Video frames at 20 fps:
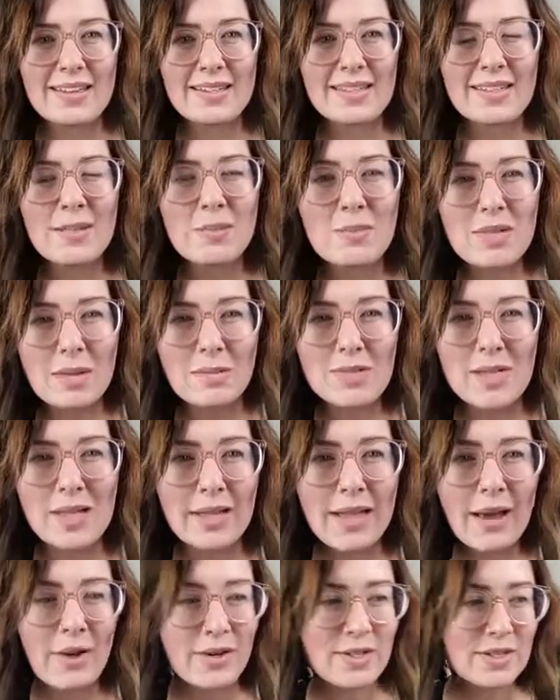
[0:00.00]

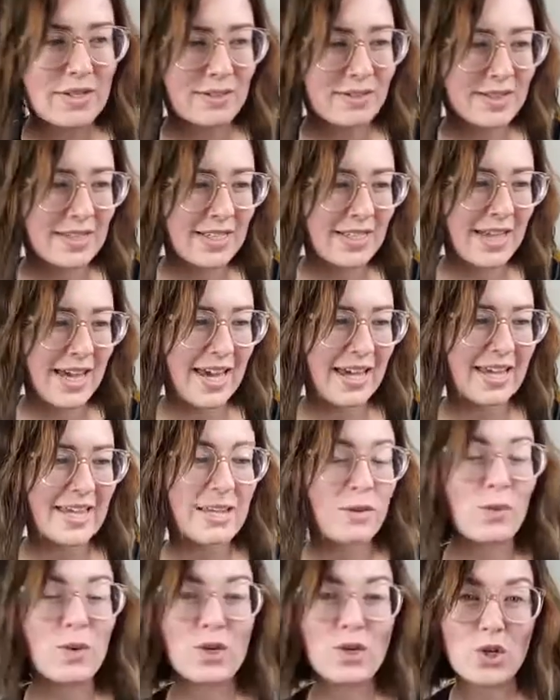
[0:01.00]
allow ourselves to get,
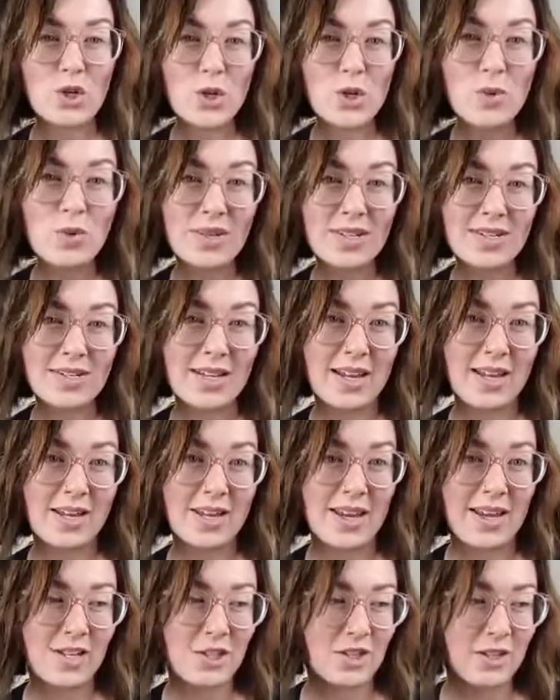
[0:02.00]
he renewed his
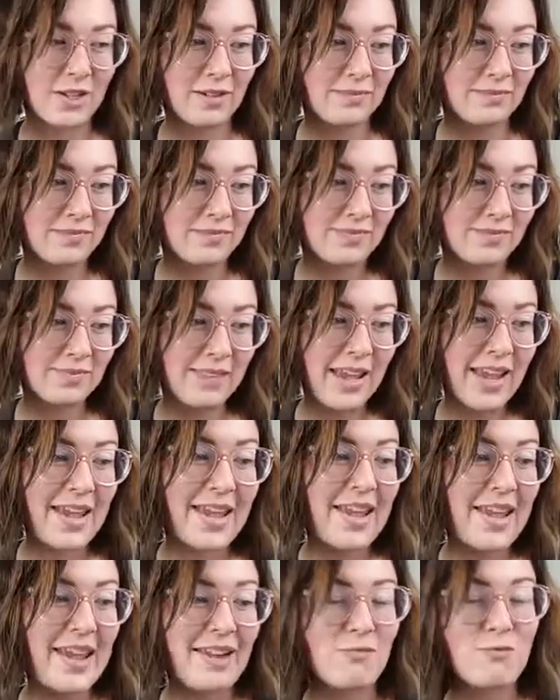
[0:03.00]
dedication
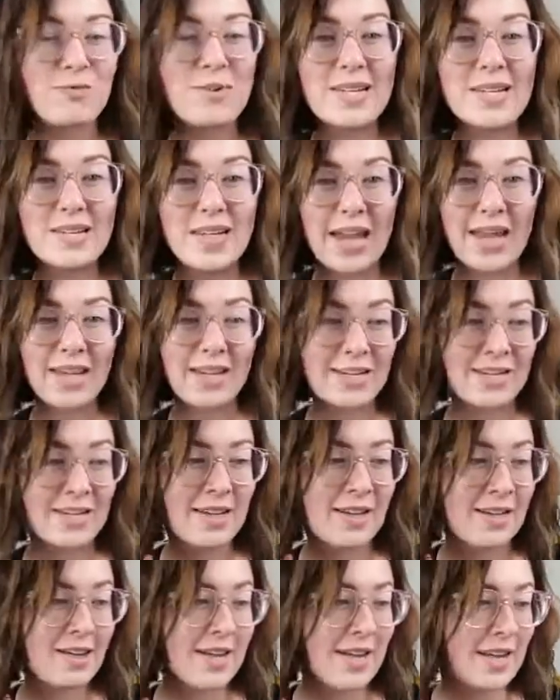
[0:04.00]
and regained
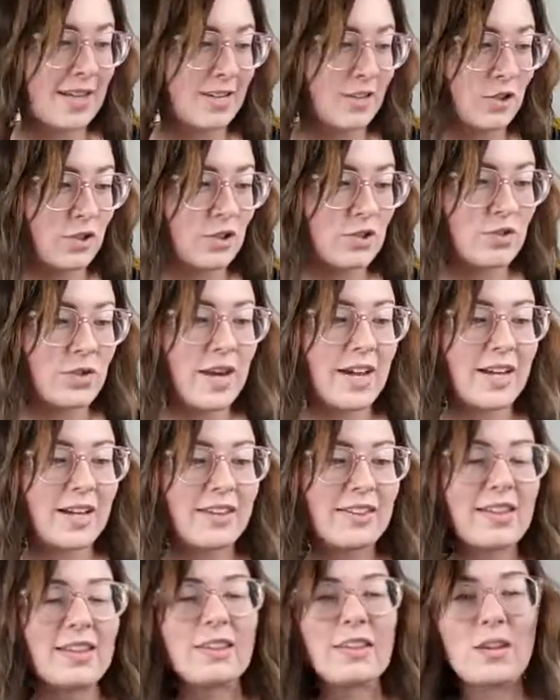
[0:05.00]
his
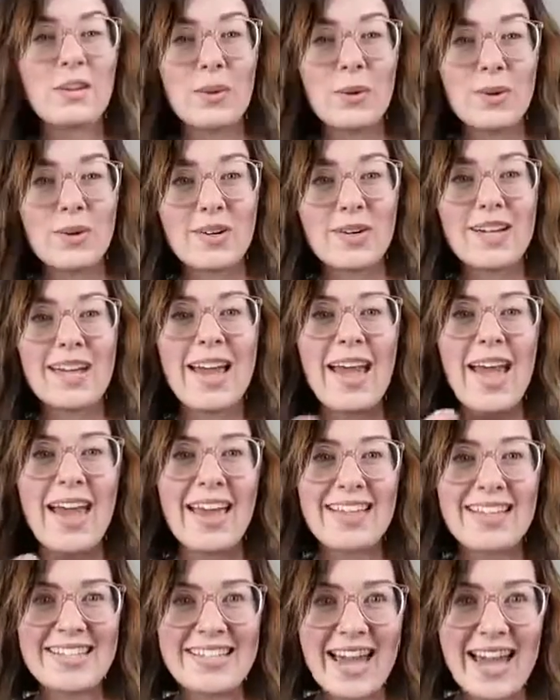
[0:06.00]
strength in the Lord.
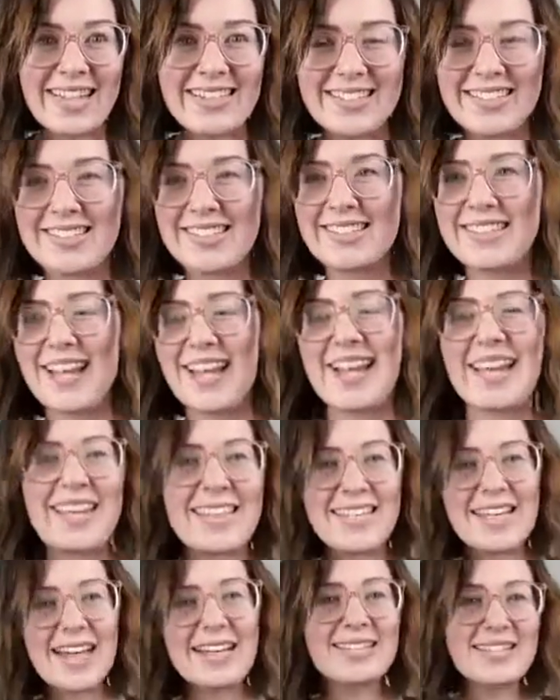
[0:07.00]
Yes.
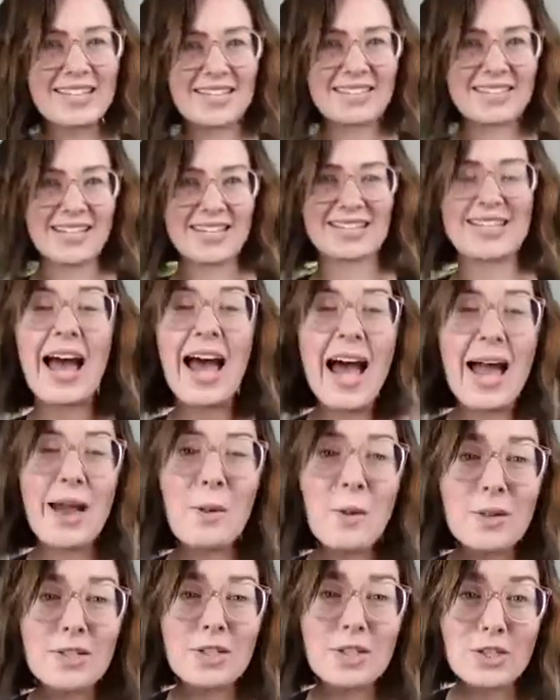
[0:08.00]
Yes, yes, yes. I
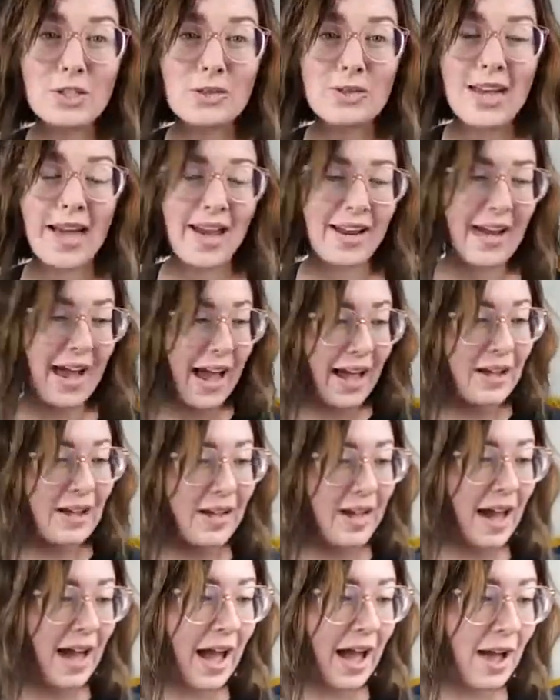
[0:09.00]
want to do that.
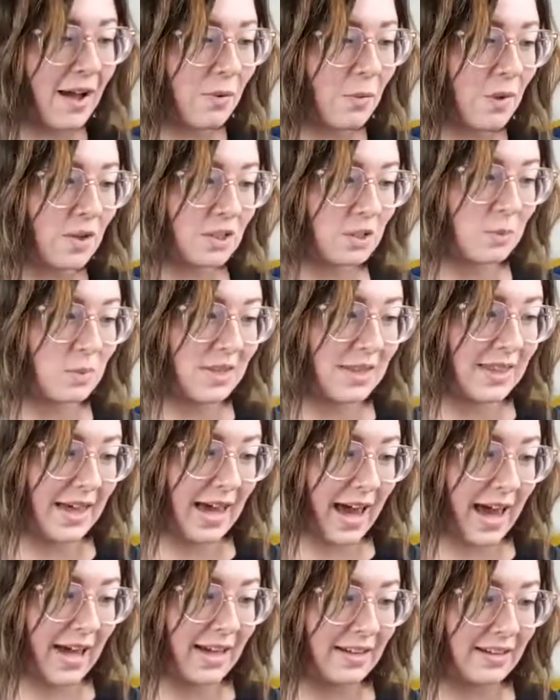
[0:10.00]
I want to be
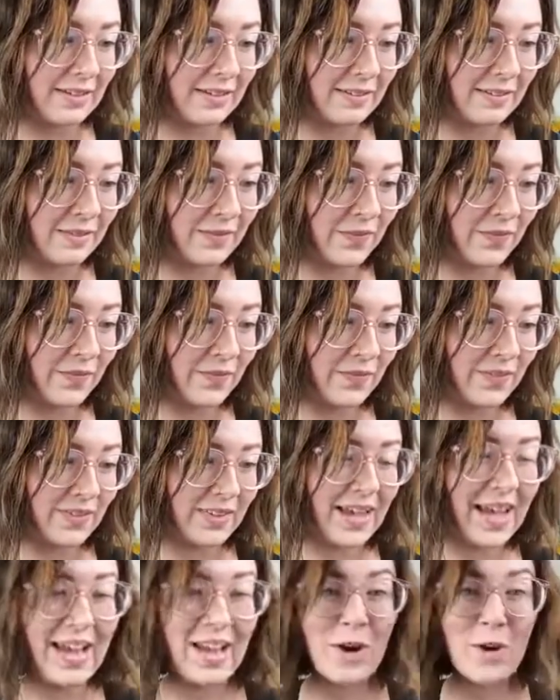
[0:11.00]
that.
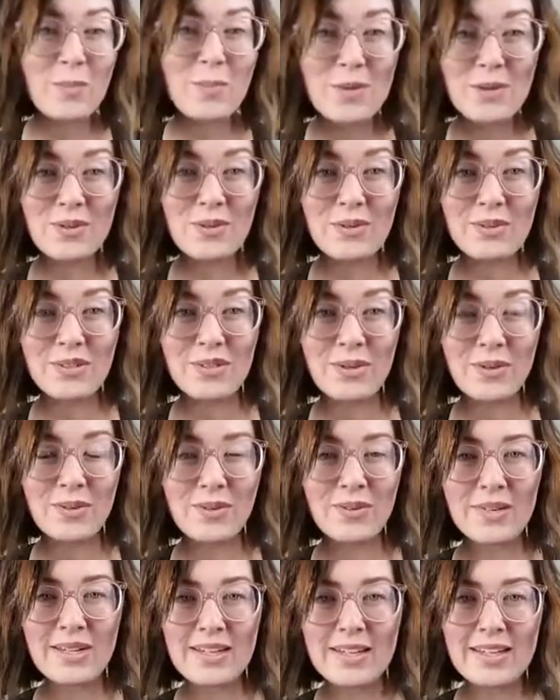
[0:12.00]
I hope you do
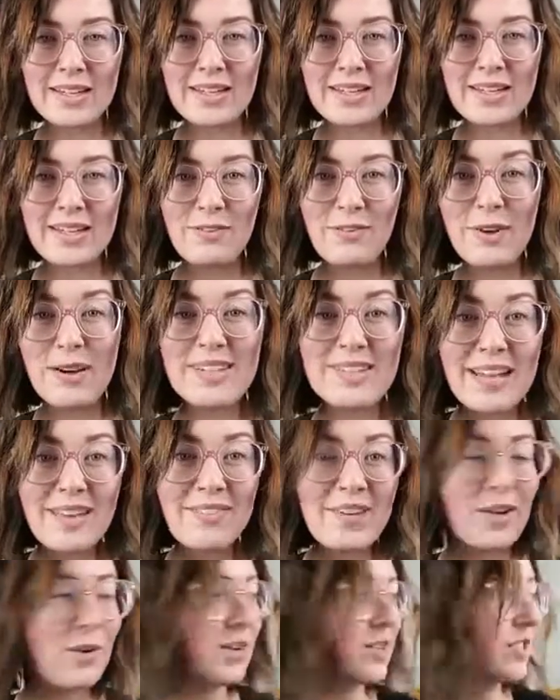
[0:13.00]
too. If you guys have
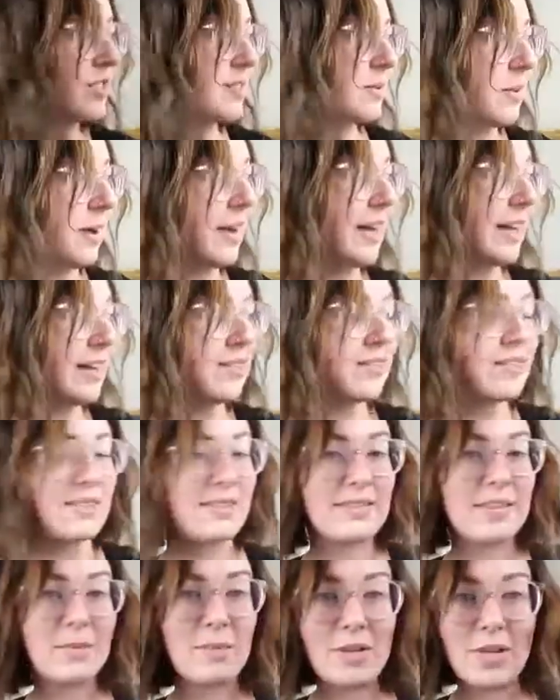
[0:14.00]
any questions about any of
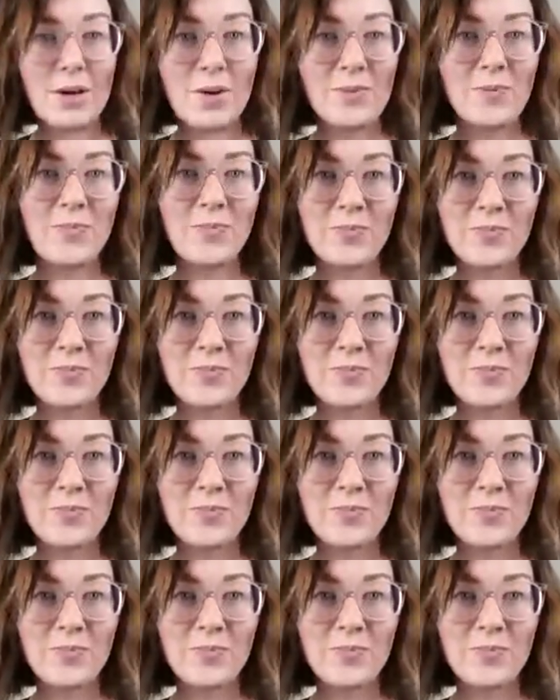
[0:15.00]
this, let me know.